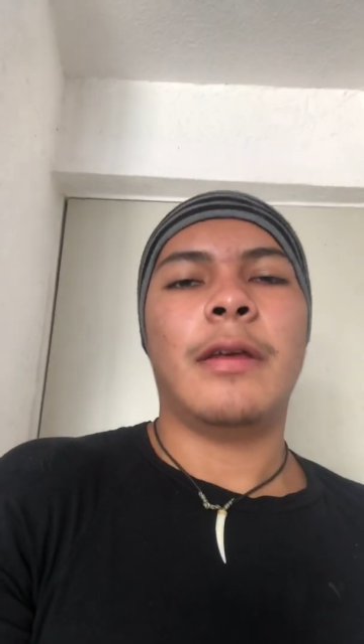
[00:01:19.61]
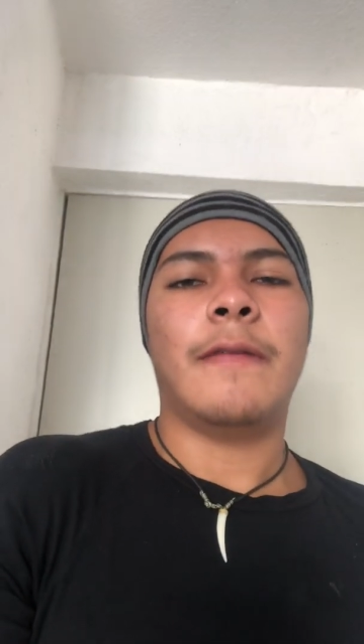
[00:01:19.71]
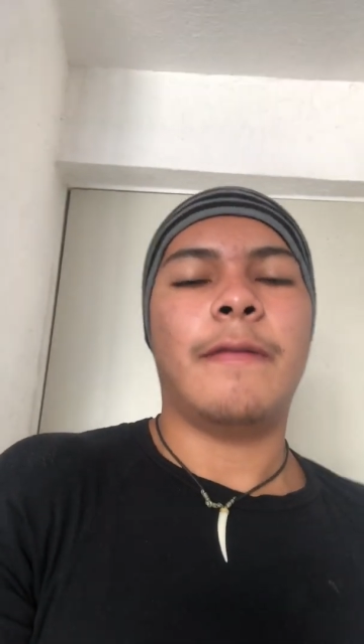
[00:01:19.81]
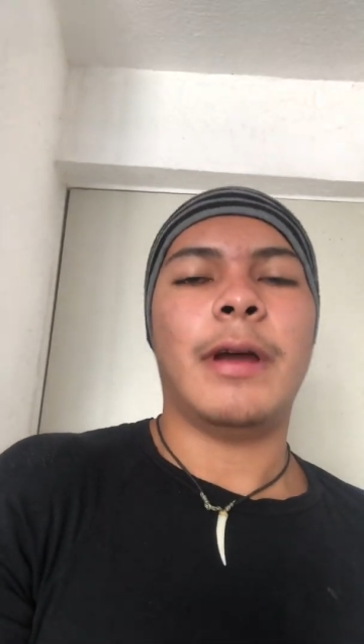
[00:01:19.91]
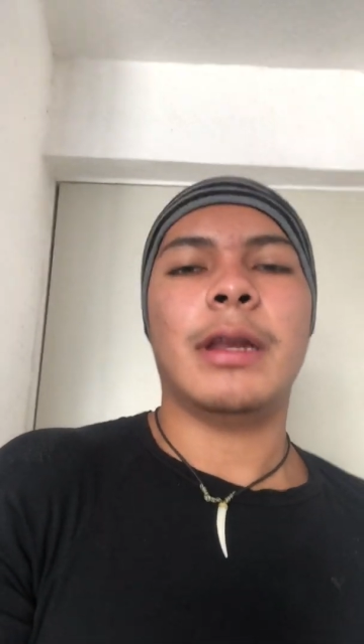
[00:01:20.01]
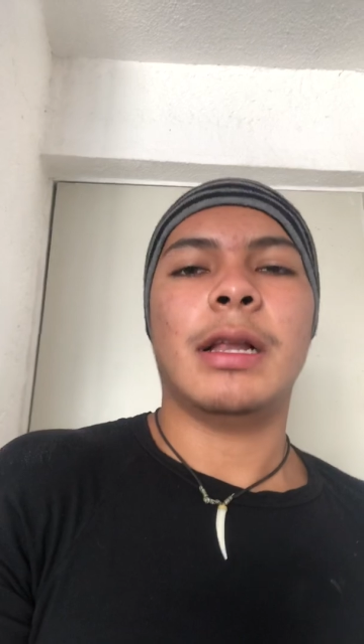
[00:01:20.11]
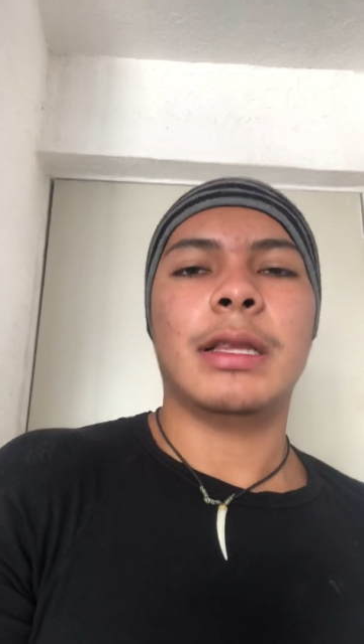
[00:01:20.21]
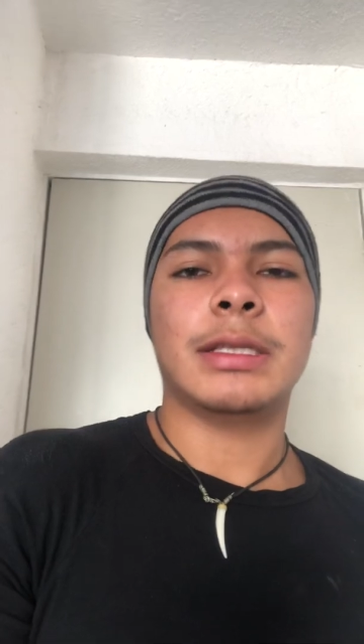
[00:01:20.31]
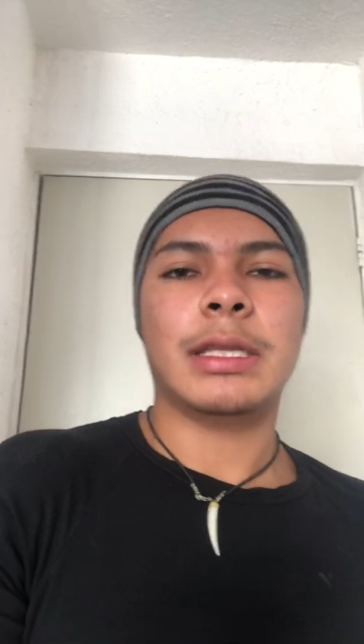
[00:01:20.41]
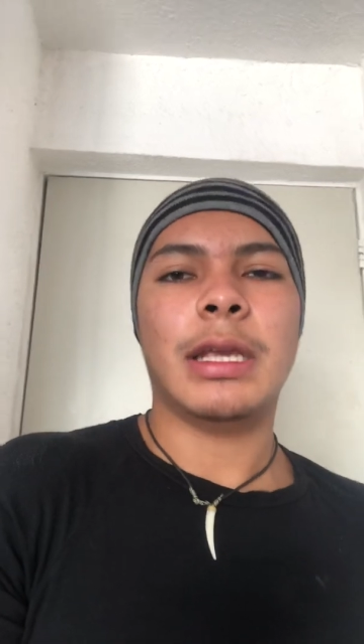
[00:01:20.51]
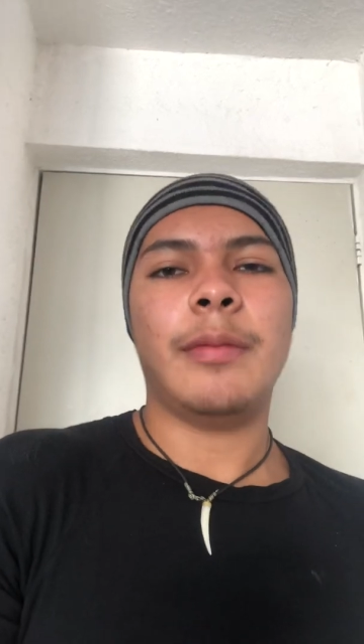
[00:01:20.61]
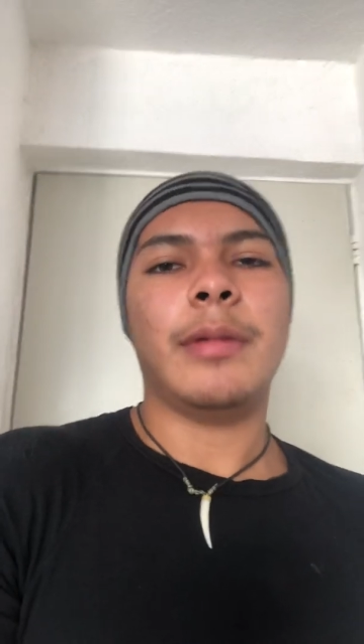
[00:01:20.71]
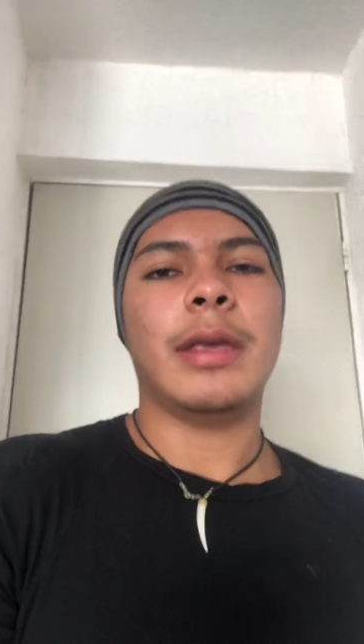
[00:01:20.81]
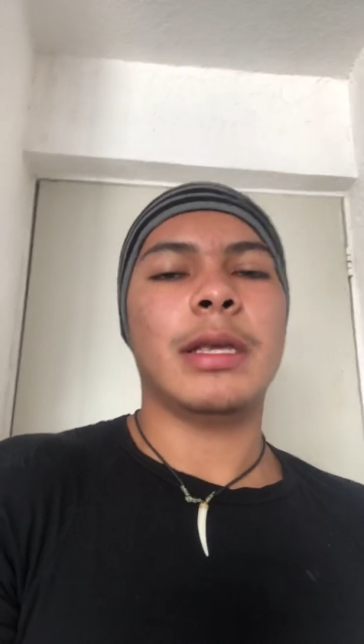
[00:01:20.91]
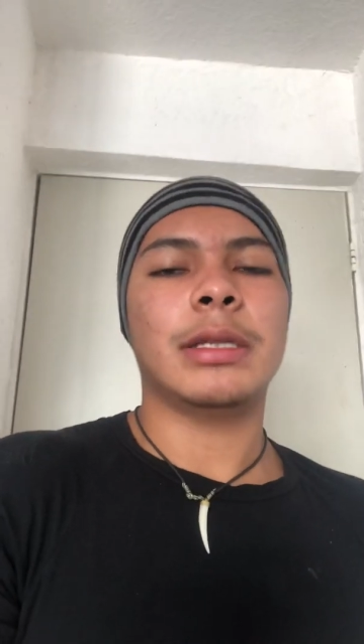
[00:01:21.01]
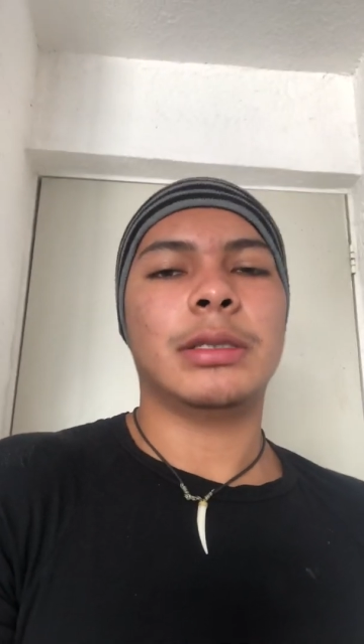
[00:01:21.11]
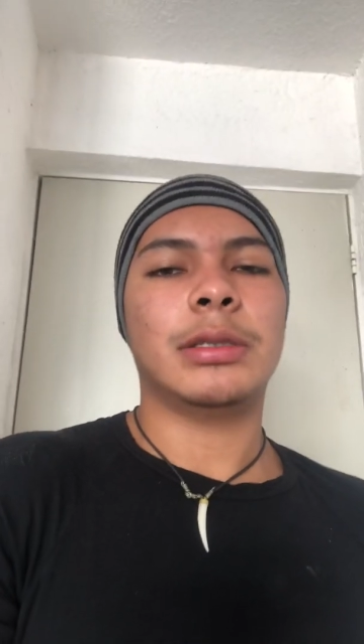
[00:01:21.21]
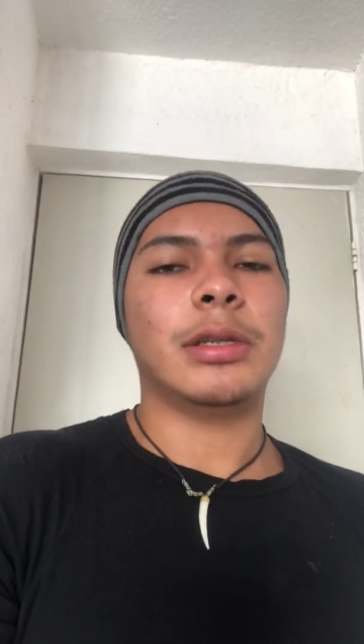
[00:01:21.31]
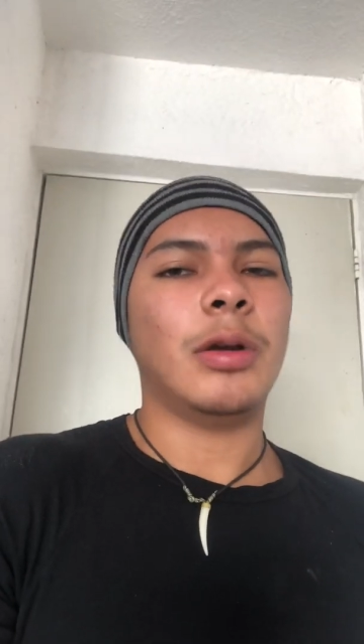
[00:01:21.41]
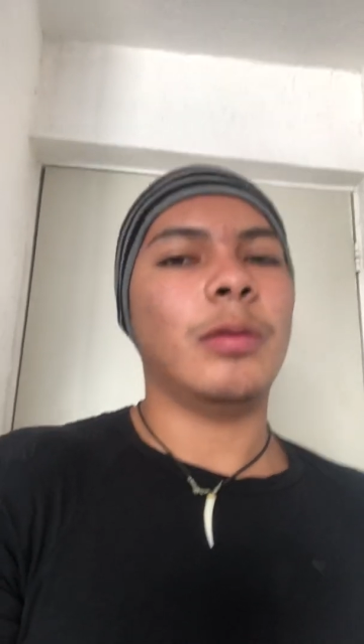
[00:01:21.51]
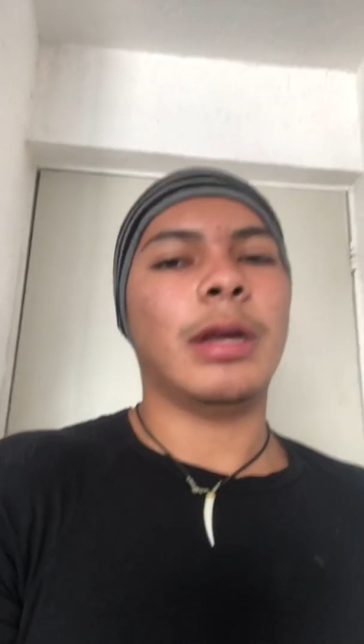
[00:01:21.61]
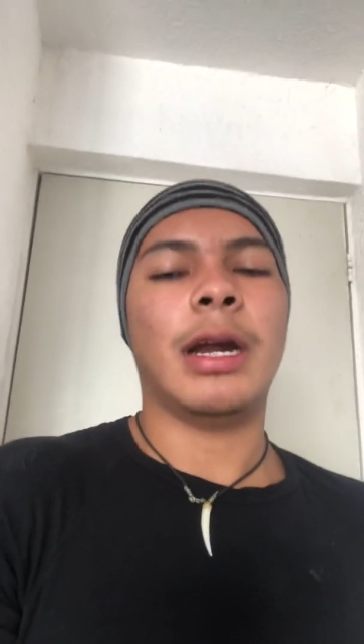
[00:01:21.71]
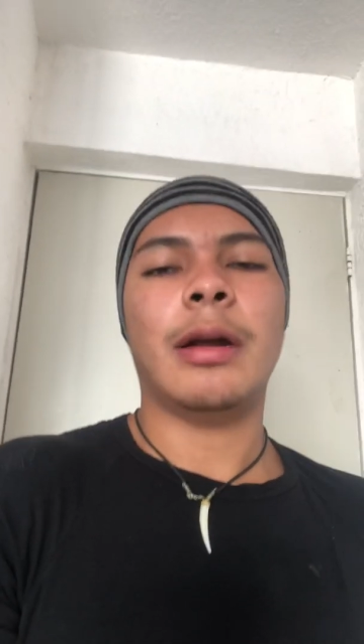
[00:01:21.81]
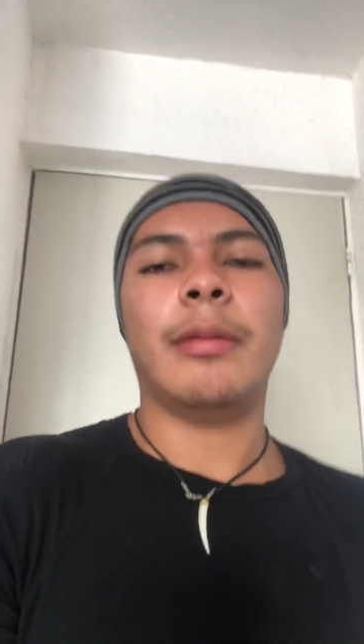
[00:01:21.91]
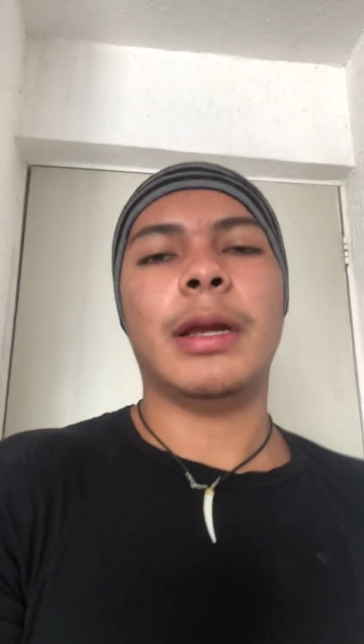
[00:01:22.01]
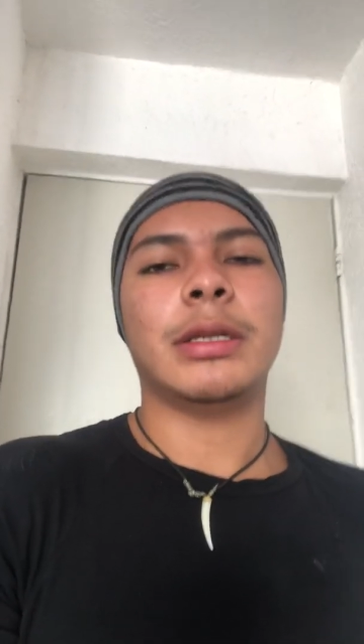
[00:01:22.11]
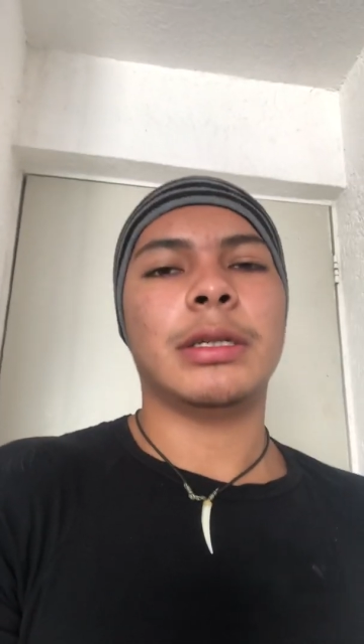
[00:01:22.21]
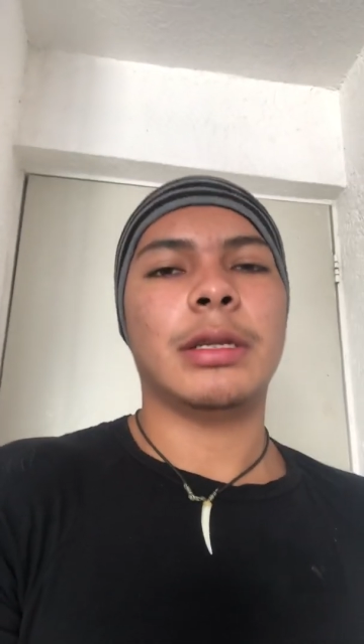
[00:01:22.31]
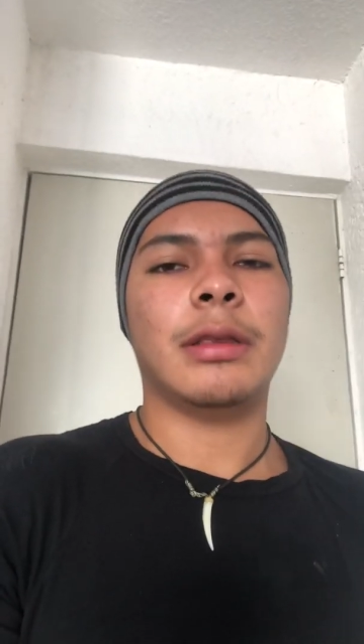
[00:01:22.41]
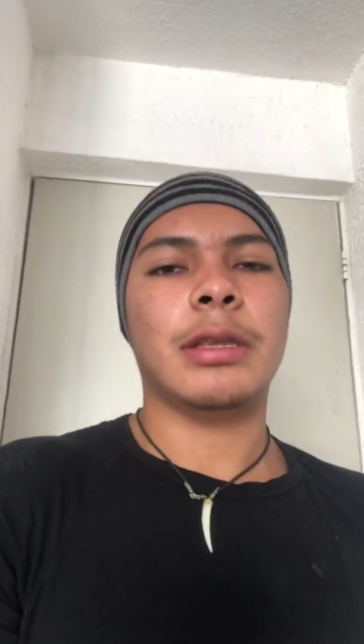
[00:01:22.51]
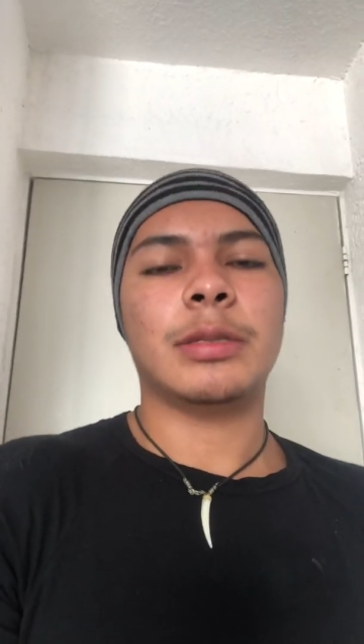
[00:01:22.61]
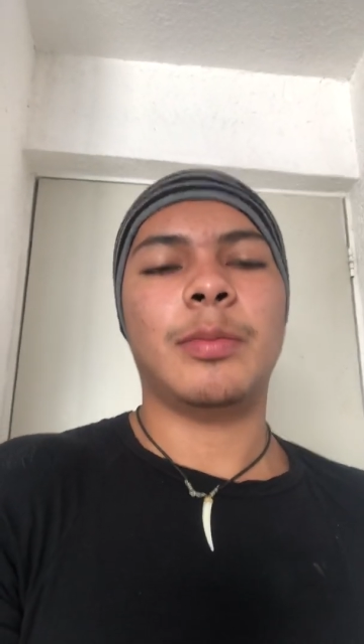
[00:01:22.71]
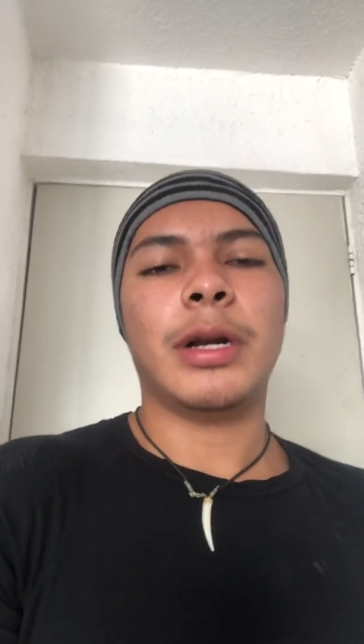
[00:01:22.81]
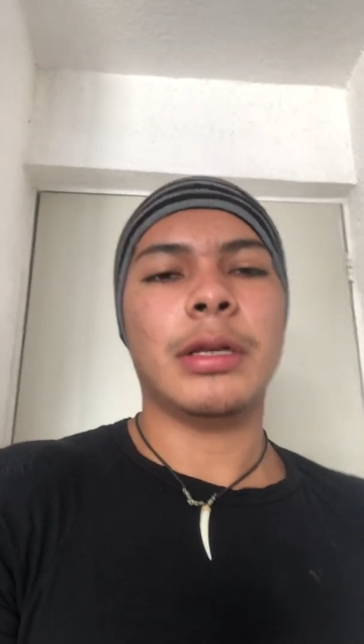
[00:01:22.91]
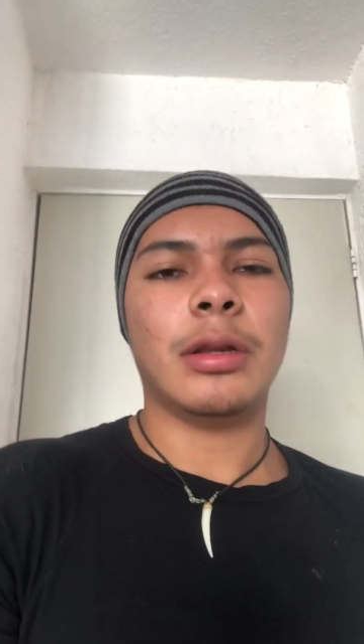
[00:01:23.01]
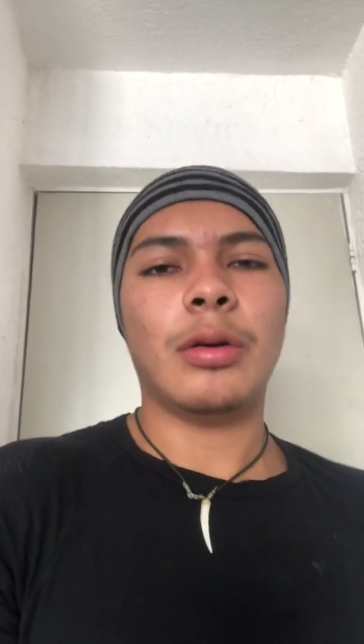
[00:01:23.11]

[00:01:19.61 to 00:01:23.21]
final step is throw the garbage this part